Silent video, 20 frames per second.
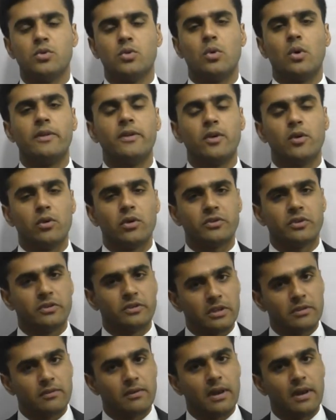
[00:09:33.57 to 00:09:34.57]
do other
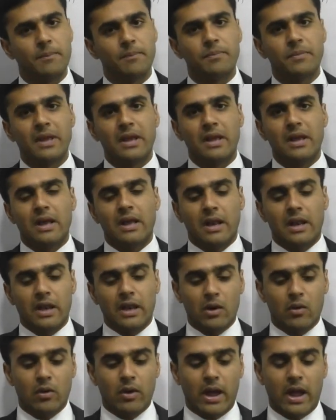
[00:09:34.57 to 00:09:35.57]
questions as well?
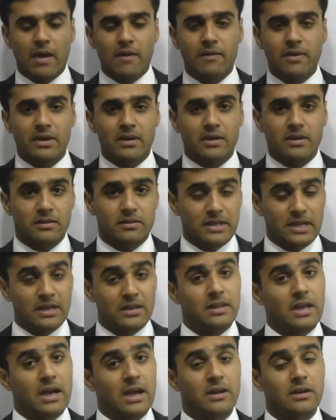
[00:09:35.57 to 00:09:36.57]
Now, having
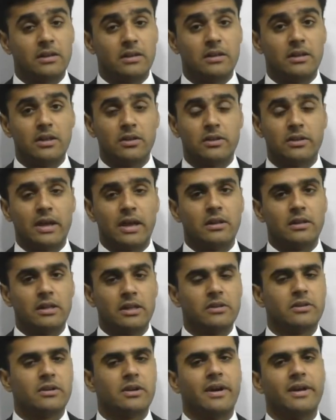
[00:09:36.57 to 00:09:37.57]
said that, these
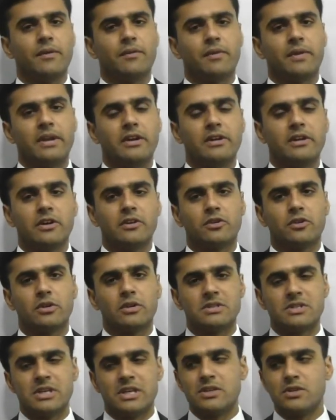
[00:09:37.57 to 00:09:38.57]
kind of
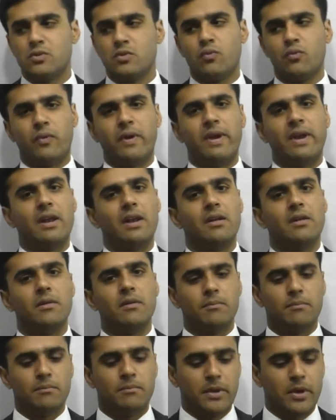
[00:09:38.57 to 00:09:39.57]
candidates tend to
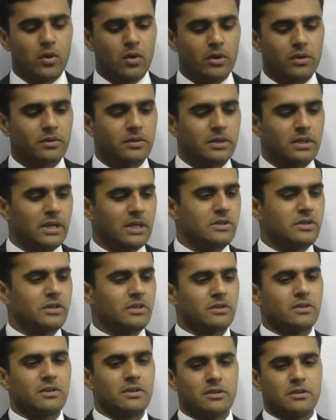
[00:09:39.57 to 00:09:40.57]
fail because they
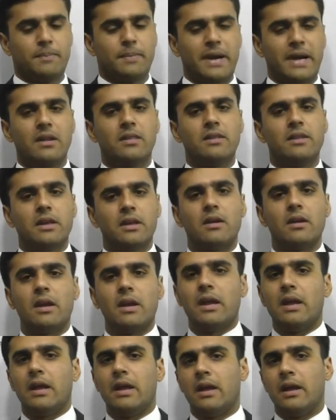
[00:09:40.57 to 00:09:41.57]
just spread their
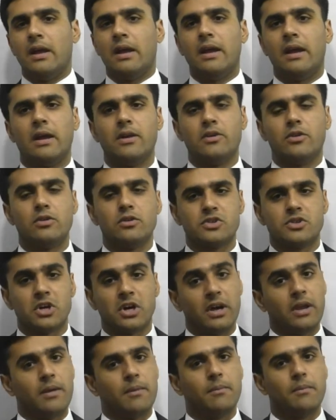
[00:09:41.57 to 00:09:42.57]

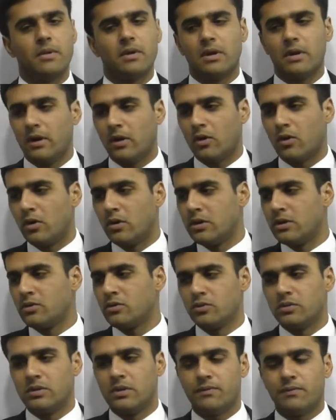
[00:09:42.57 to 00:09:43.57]
time
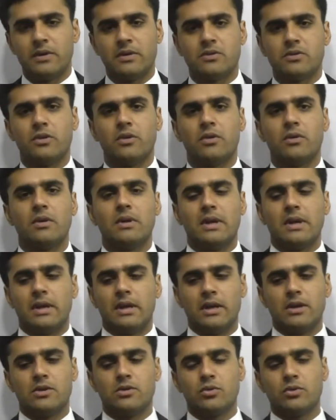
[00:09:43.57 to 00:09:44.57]
according to different
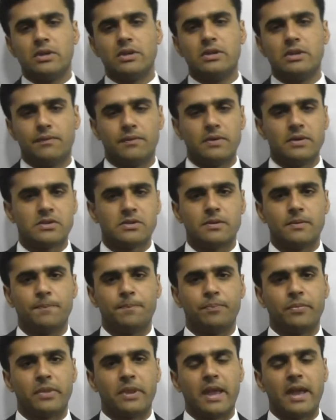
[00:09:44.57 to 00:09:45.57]
to the different
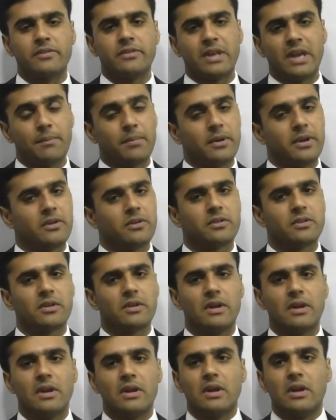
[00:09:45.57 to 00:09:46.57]
exam kits.